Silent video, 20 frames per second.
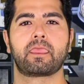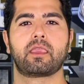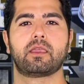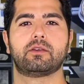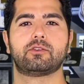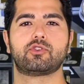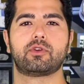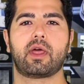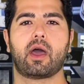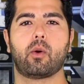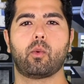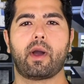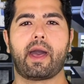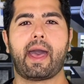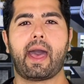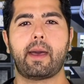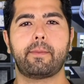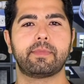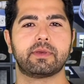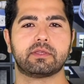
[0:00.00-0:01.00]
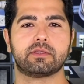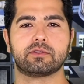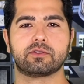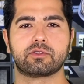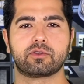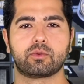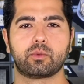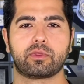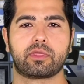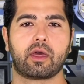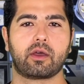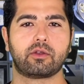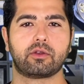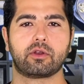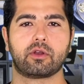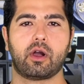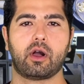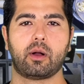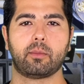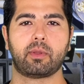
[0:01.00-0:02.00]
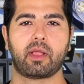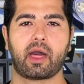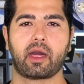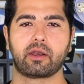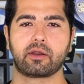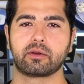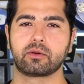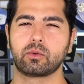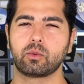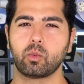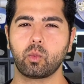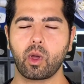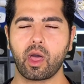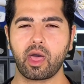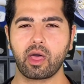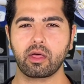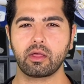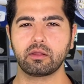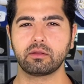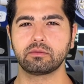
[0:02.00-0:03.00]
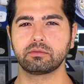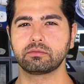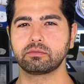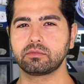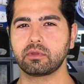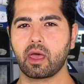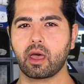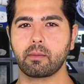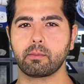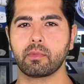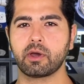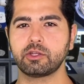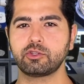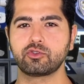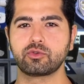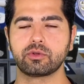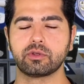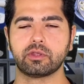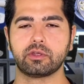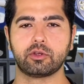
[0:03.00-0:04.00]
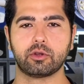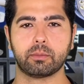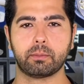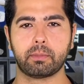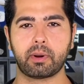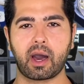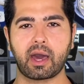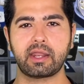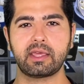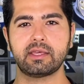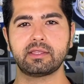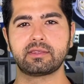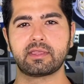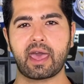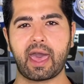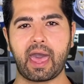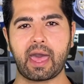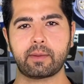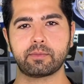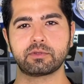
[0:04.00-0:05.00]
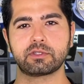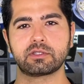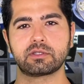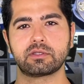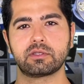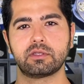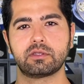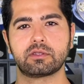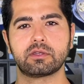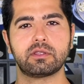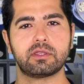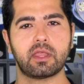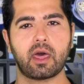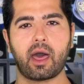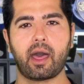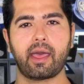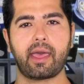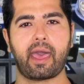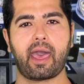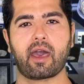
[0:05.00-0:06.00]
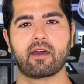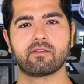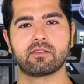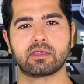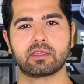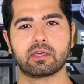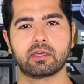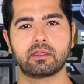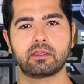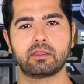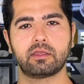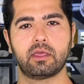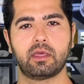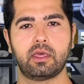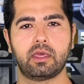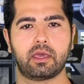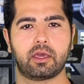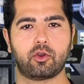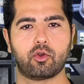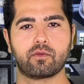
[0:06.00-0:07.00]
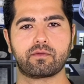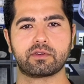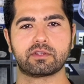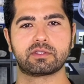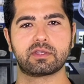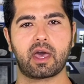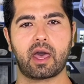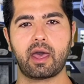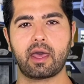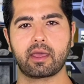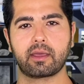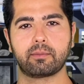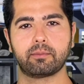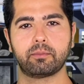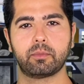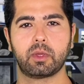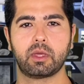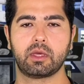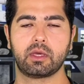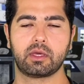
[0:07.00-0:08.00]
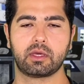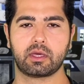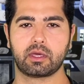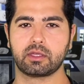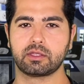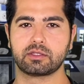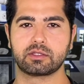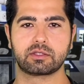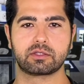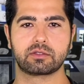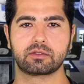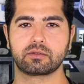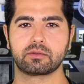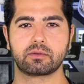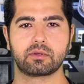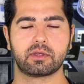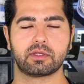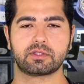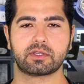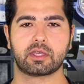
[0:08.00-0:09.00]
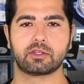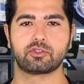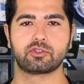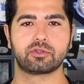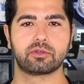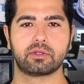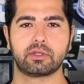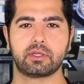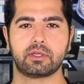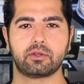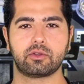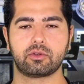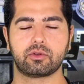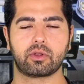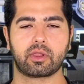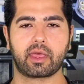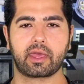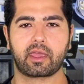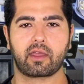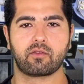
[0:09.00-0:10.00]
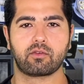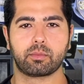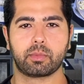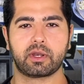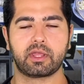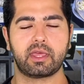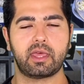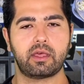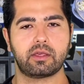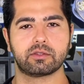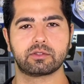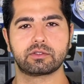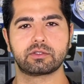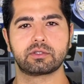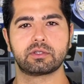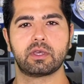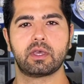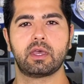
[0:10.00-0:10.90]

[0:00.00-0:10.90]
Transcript: So now what happens without your gallbladder? Well, not much really. Your body adapts to not having it. And over time, it's essentially, you're like everybody else.